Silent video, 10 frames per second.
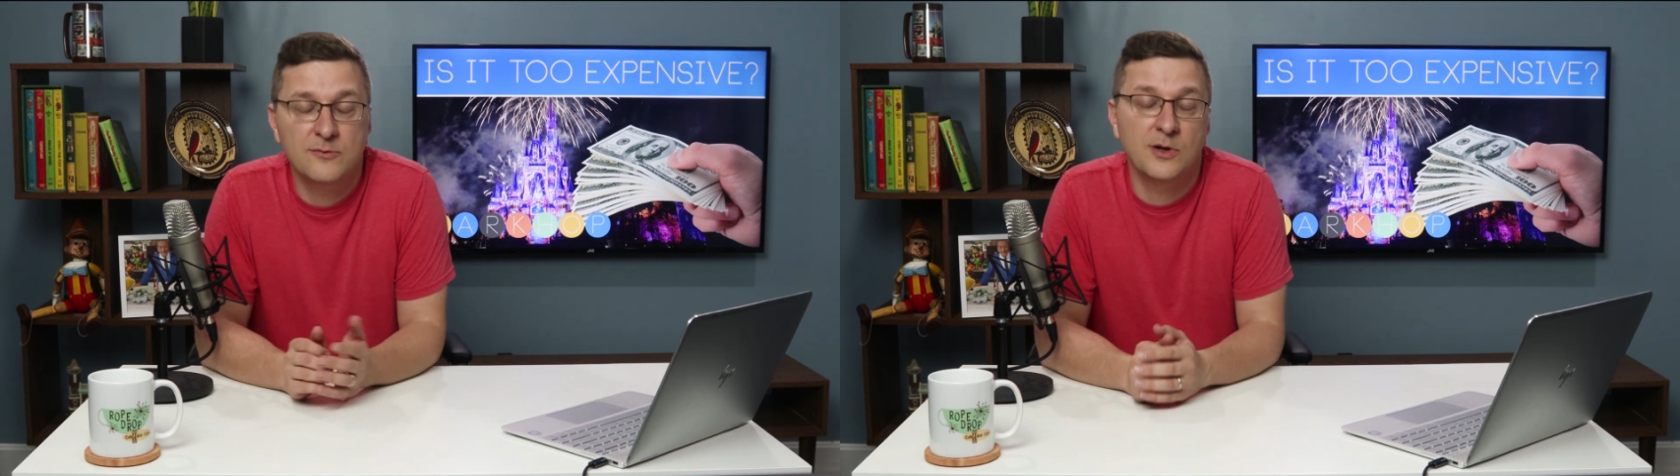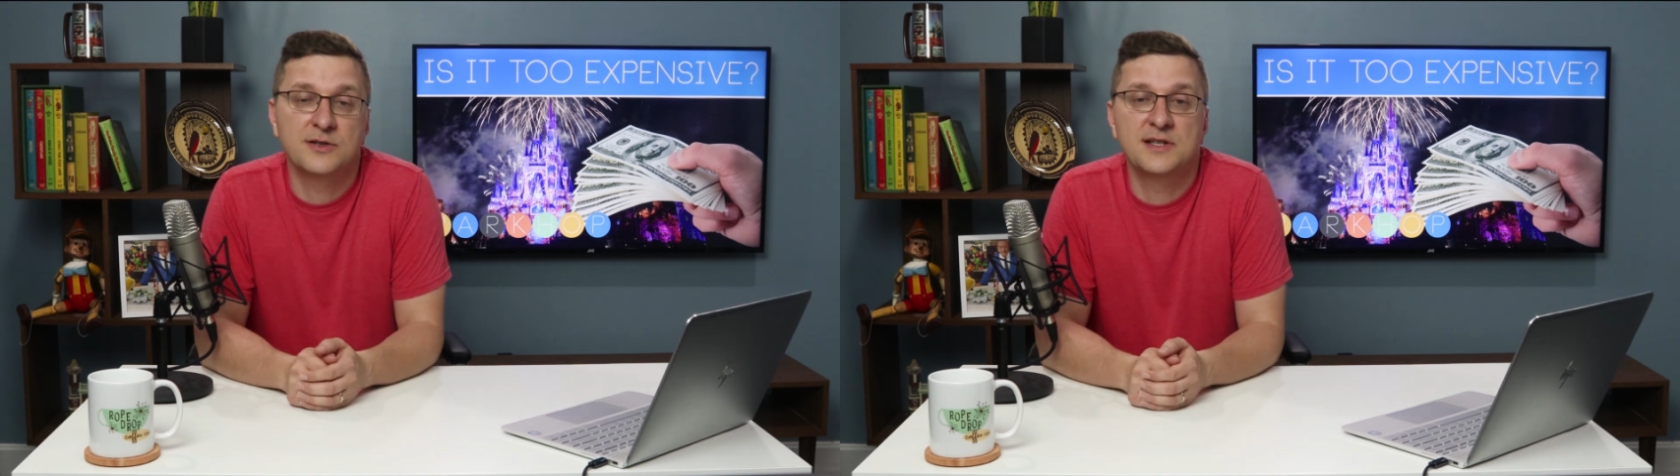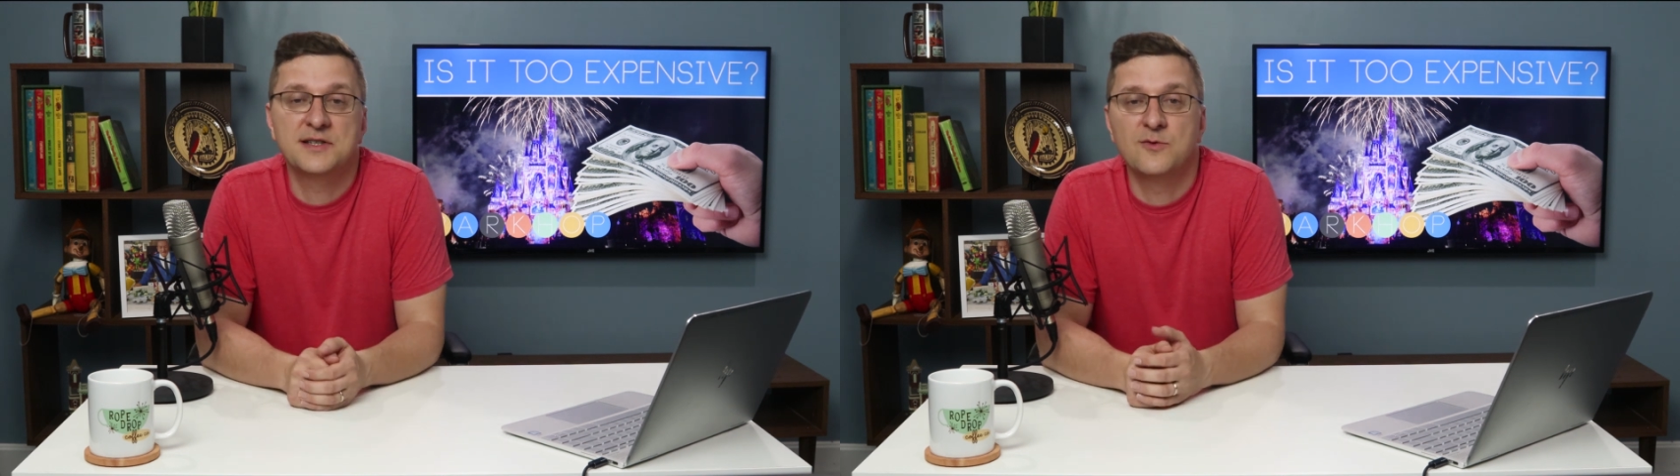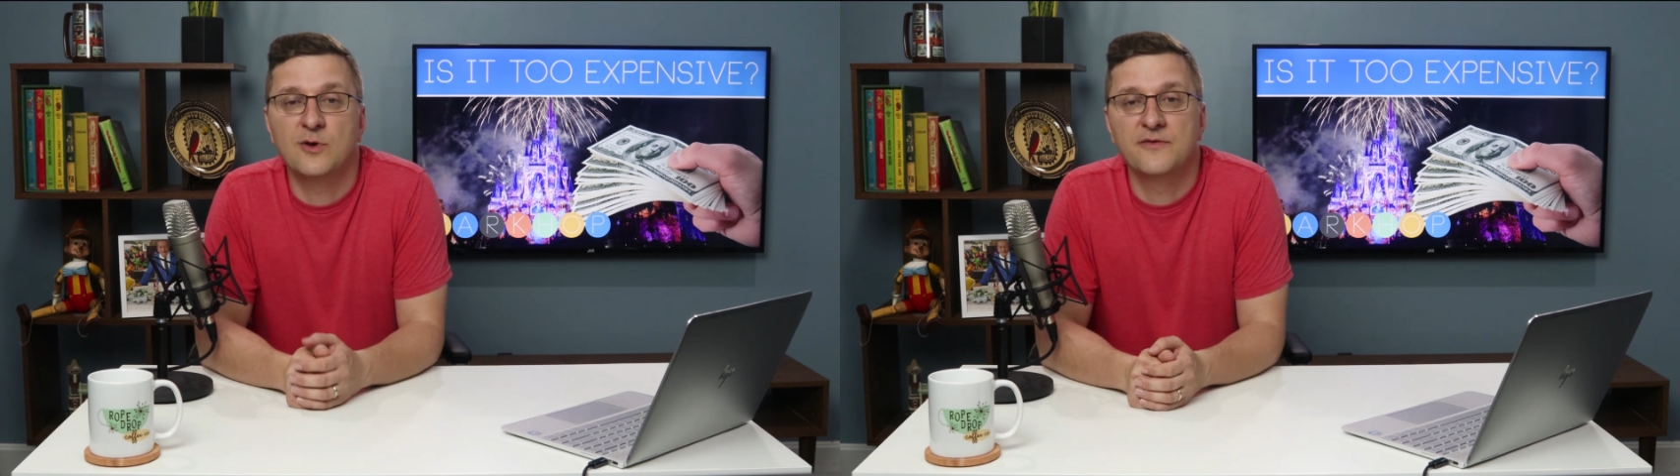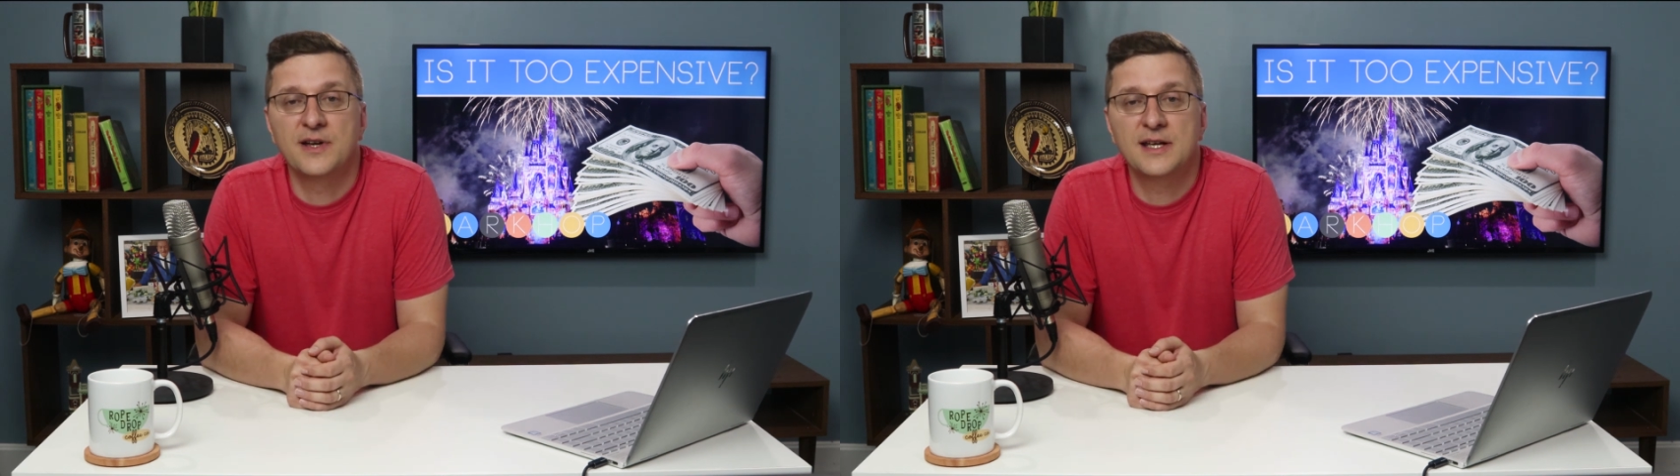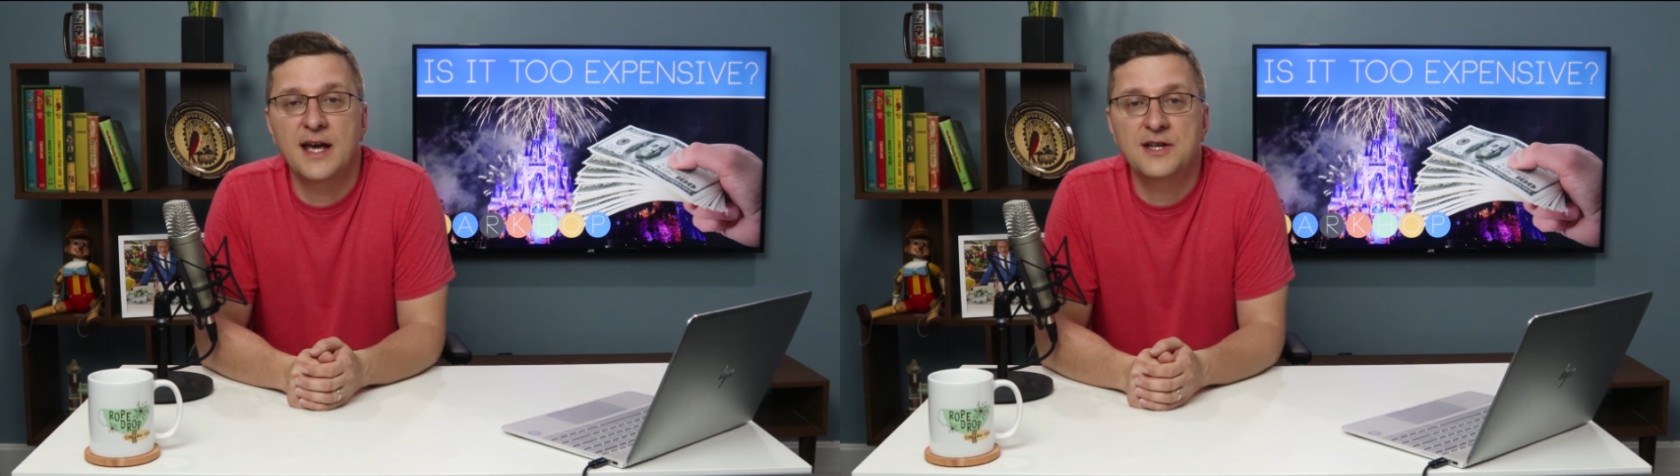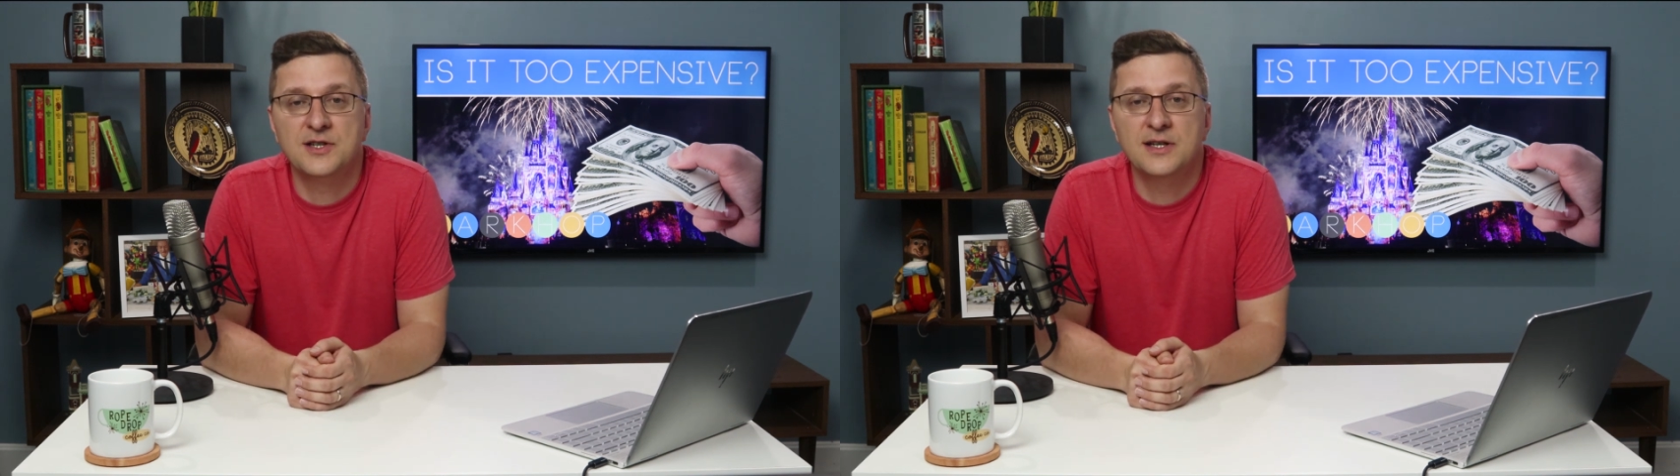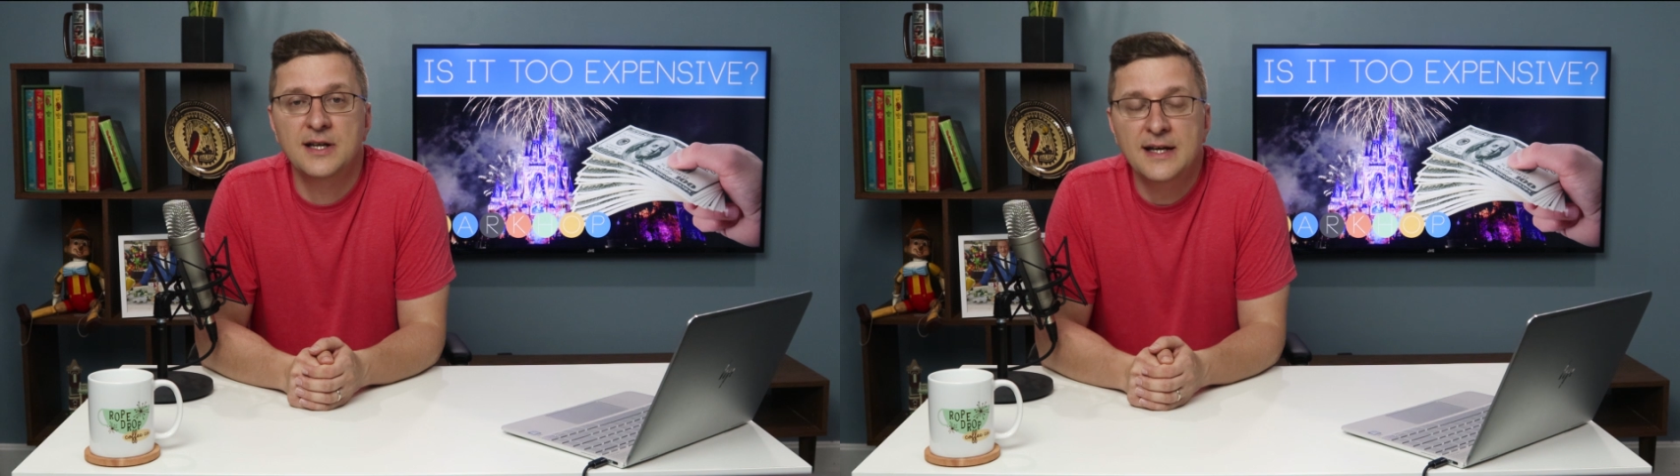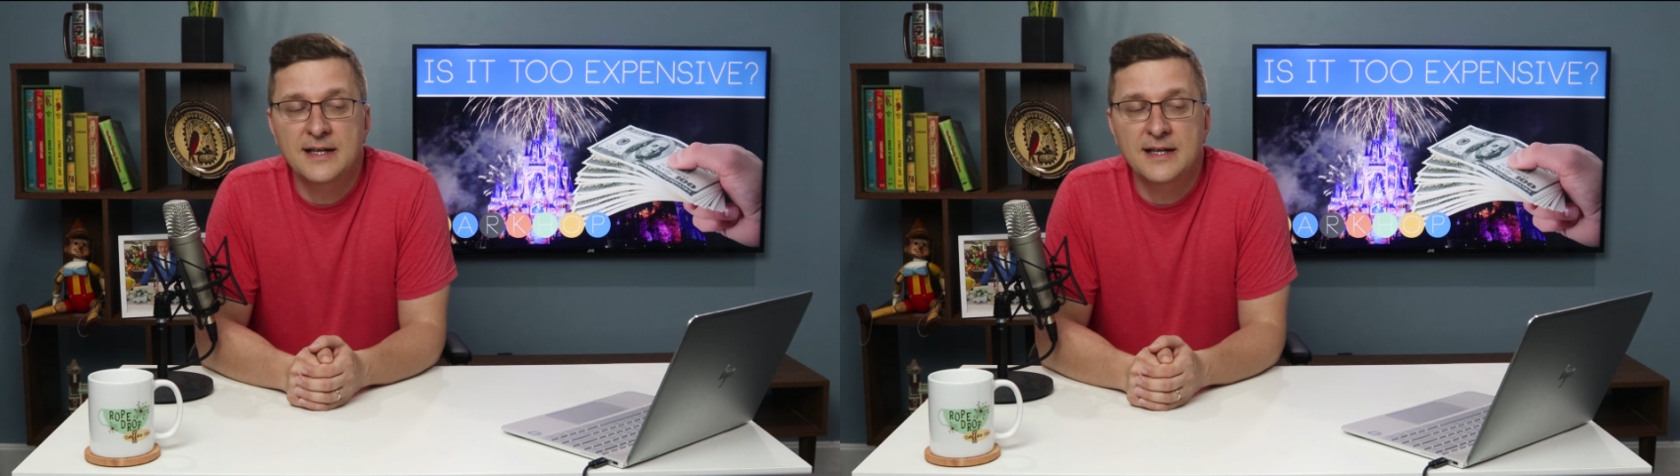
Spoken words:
Walt Disney World vacation